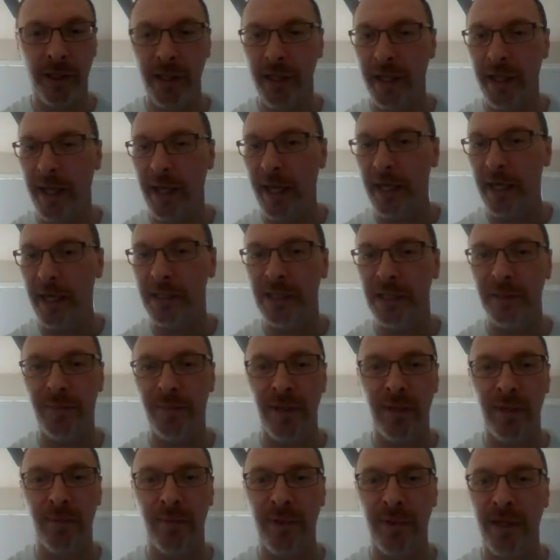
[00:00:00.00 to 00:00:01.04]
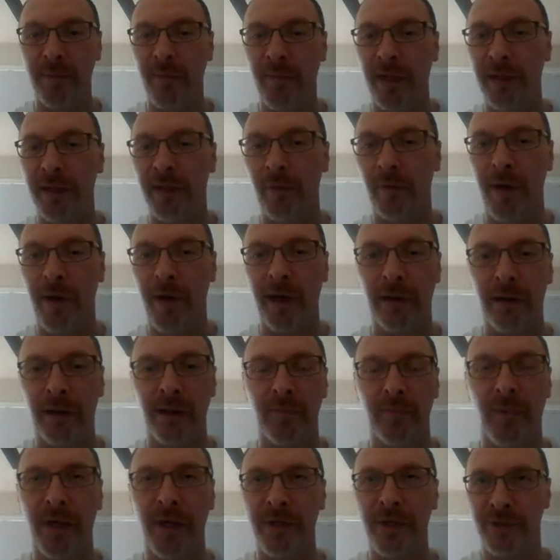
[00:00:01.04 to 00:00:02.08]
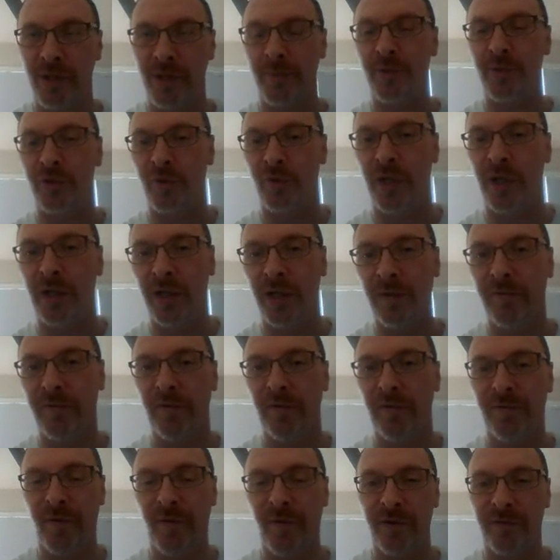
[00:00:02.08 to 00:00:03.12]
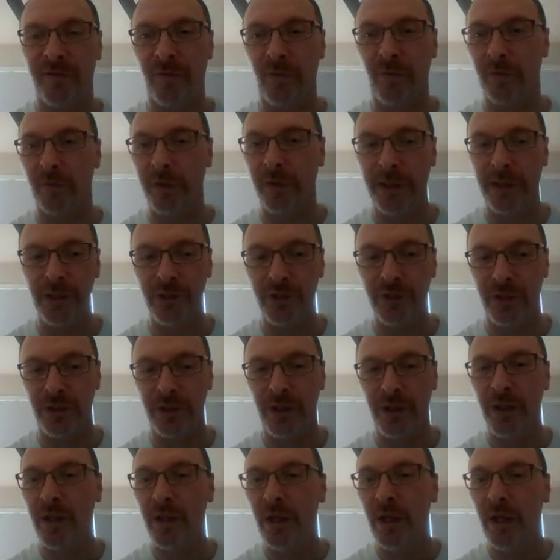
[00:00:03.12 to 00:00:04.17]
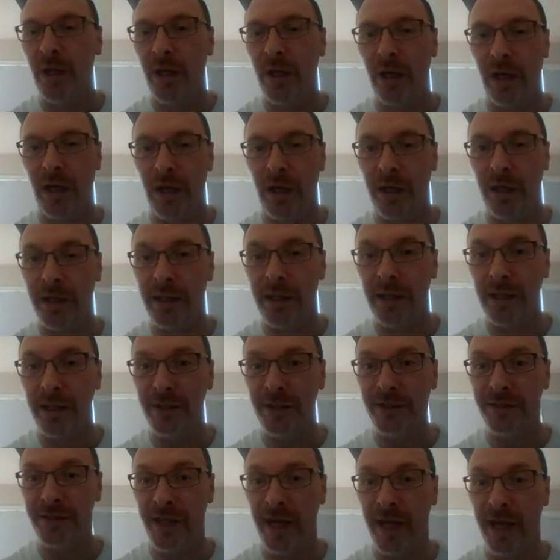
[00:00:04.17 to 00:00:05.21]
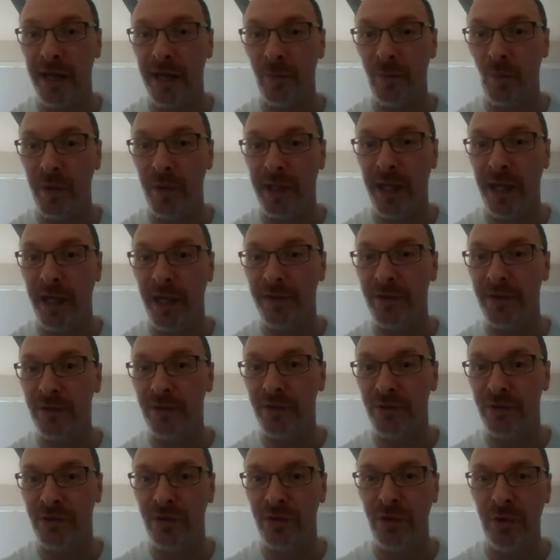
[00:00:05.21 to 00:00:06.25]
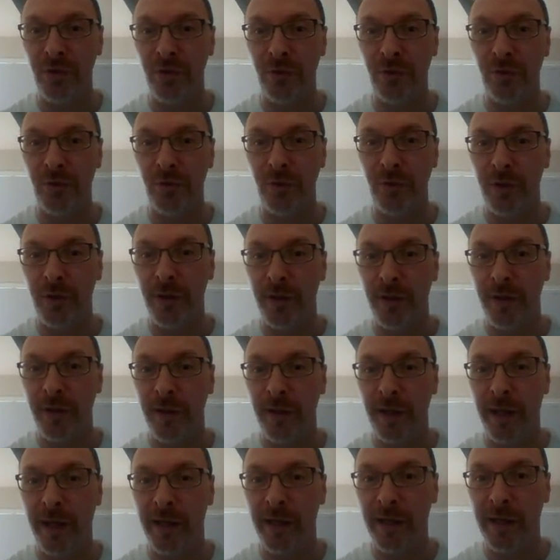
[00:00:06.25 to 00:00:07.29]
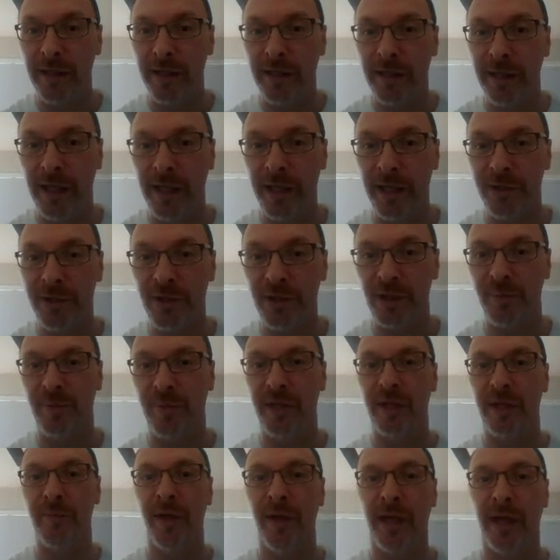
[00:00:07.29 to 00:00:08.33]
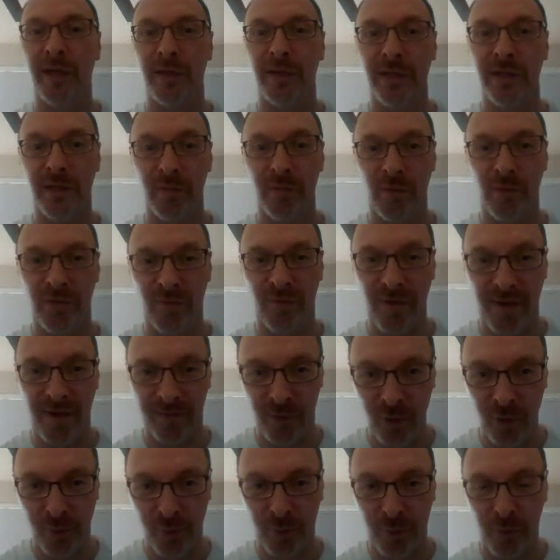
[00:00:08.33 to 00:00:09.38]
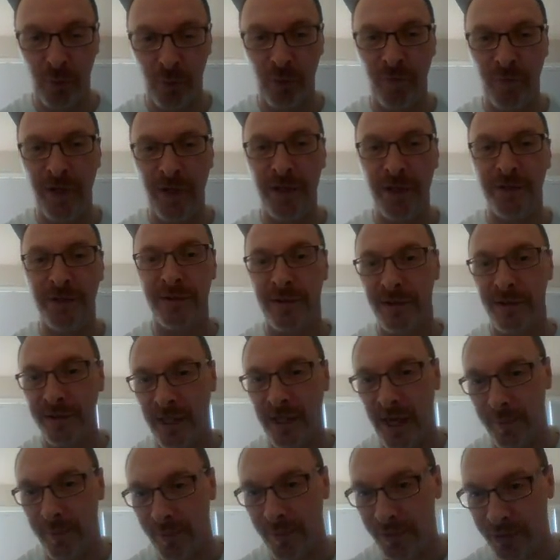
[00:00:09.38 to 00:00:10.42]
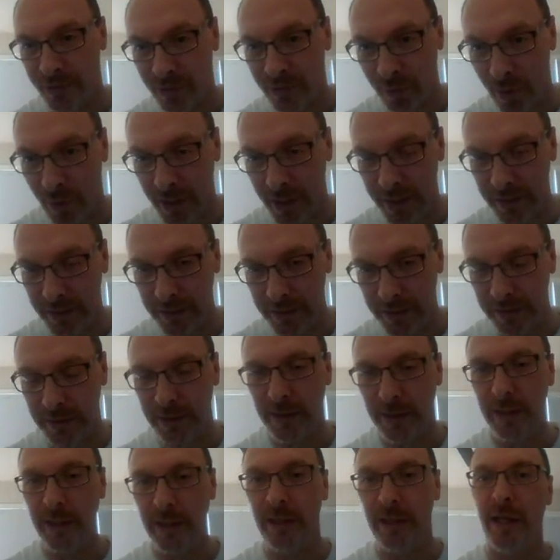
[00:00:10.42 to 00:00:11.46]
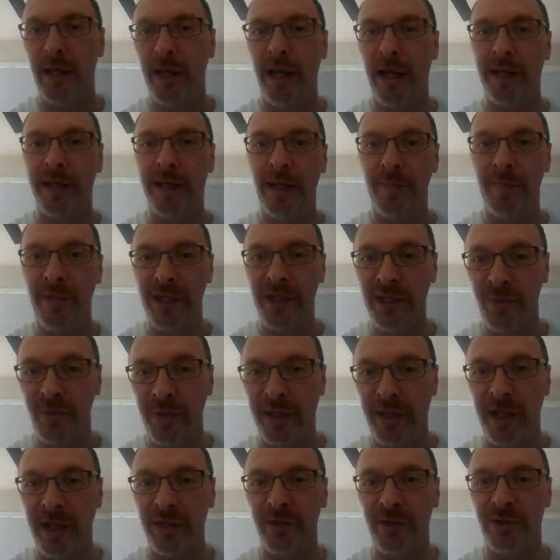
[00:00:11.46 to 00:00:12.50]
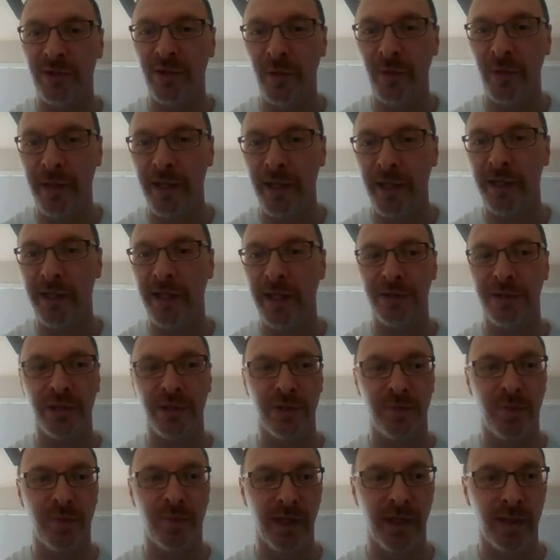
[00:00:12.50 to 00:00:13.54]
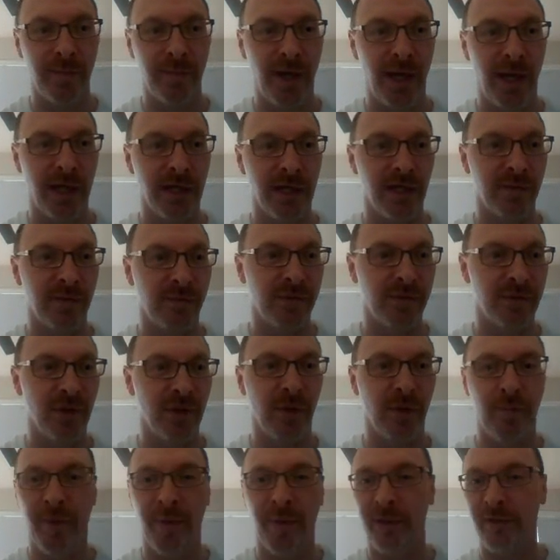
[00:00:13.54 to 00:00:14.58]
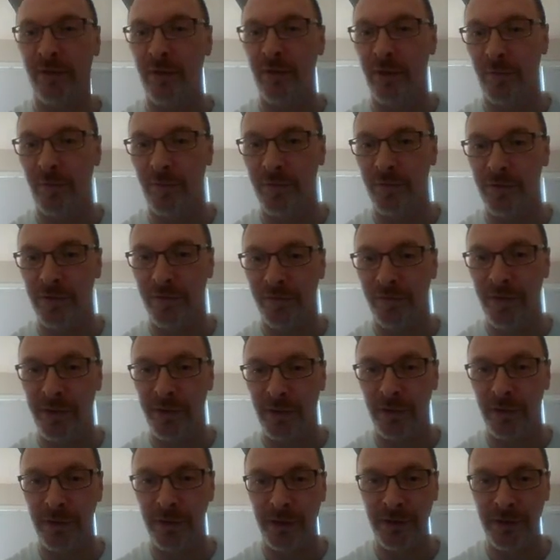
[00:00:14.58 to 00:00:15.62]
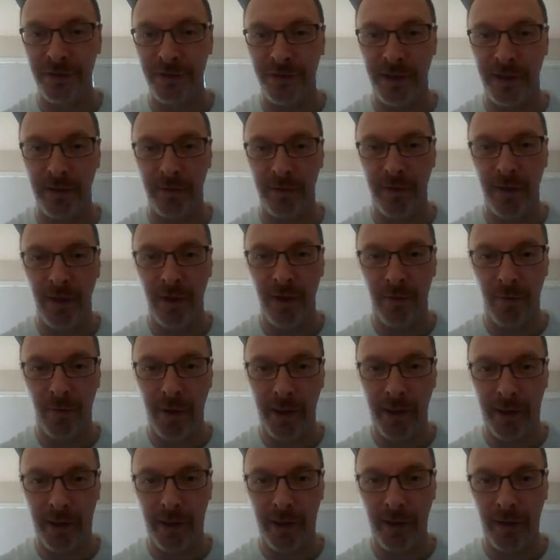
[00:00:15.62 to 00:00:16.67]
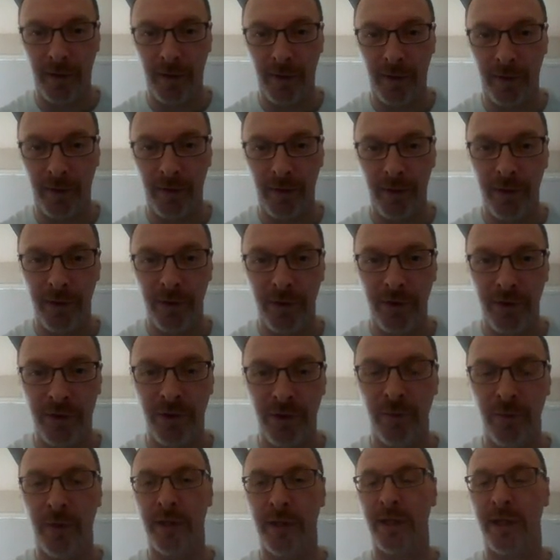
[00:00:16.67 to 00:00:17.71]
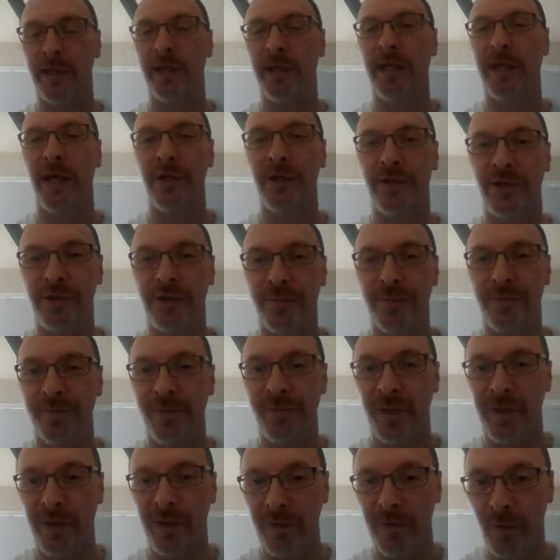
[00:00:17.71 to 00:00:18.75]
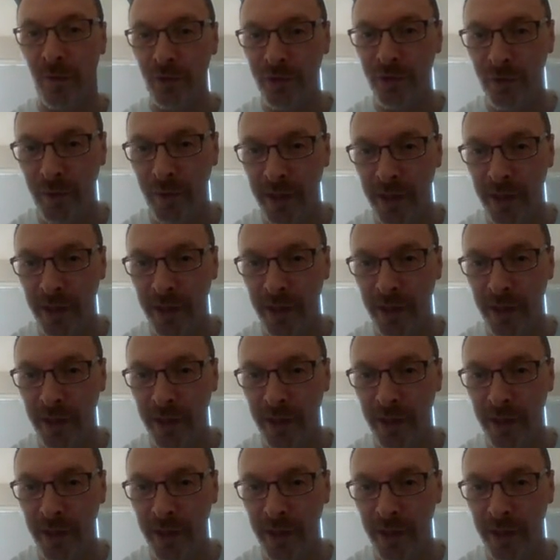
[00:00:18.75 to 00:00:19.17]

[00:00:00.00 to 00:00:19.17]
get any ATP being made directly by substrate level phosphorylation. Instead, we get 2 NADHs being made. Well, if we have 2 pyruvates, this happens twice, and that means we get 2 NADHs being made. And if we jump back to the original figure, you can see right here 2 NADHs. Now those 2